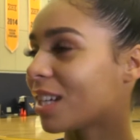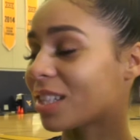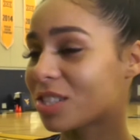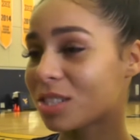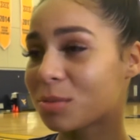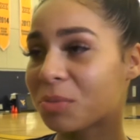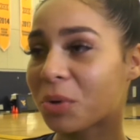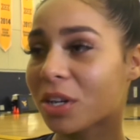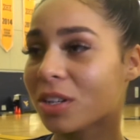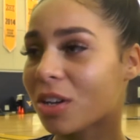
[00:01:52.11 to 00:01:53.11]
Yeah, she's been
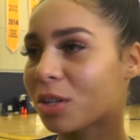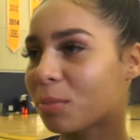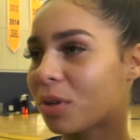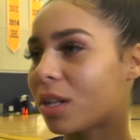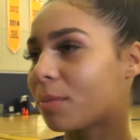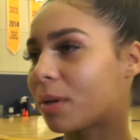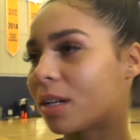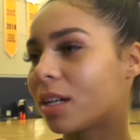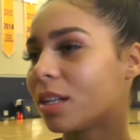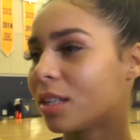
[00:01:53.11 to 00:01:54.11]
working on her pull up. Uh,